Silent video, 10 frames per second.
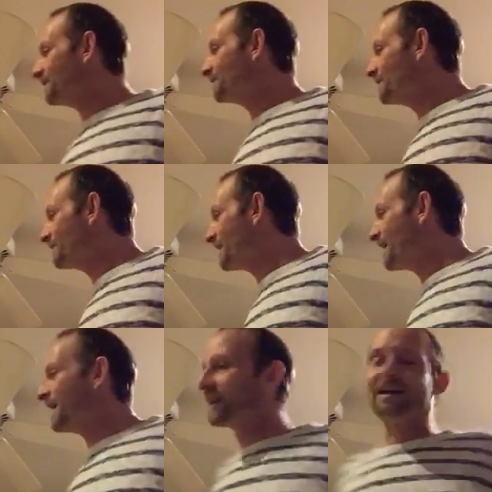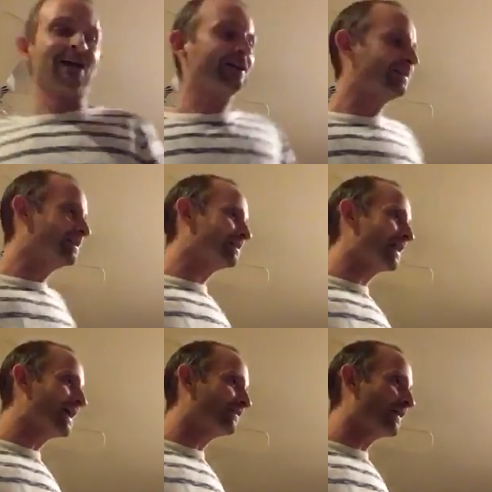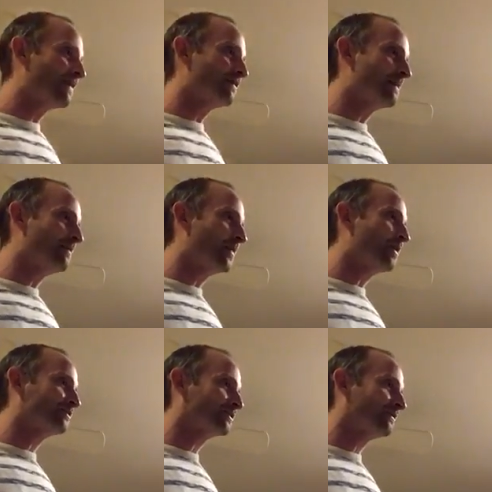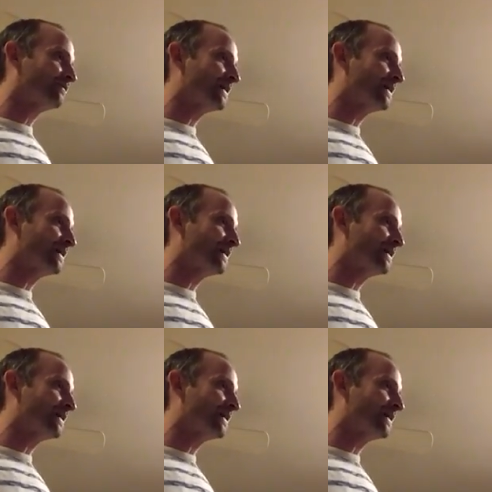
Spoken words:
do you know that? Because he just liked 5 of my posts on